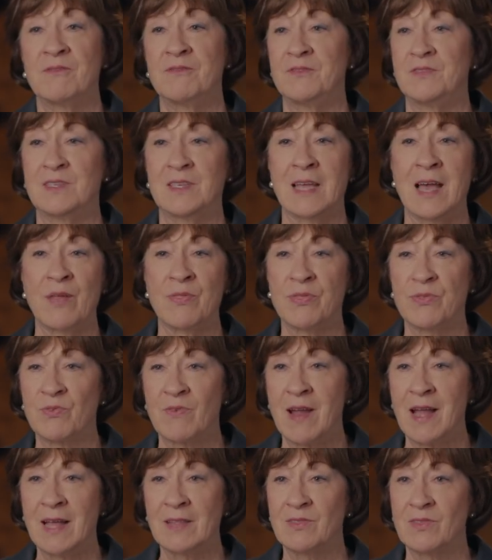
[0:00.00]
of death
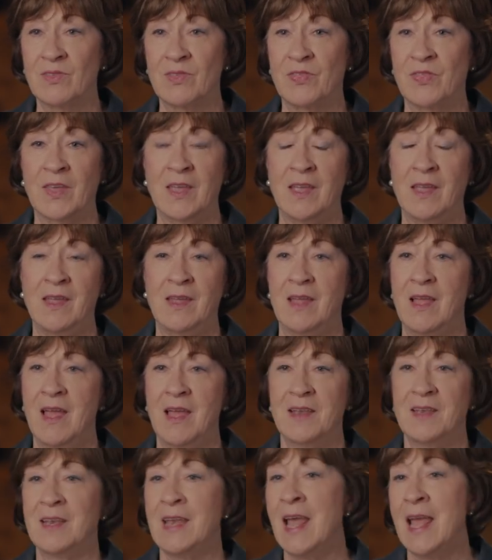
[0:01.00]
threats, the
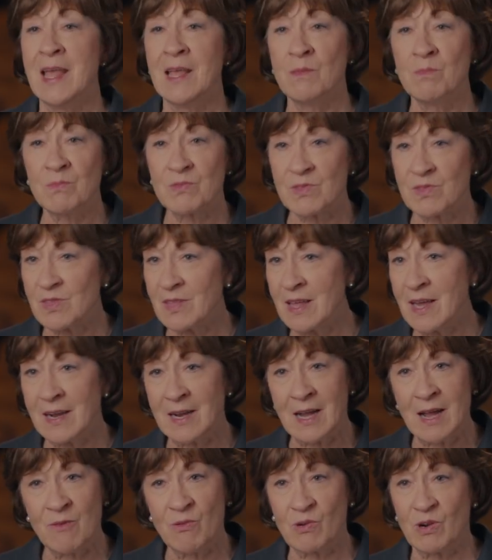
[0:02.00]
names
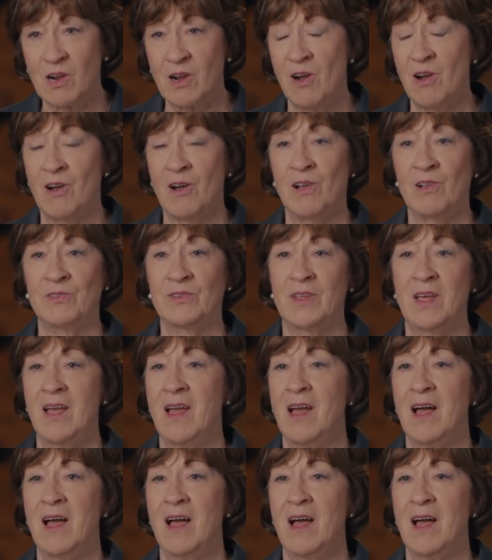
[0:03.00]
that I were called,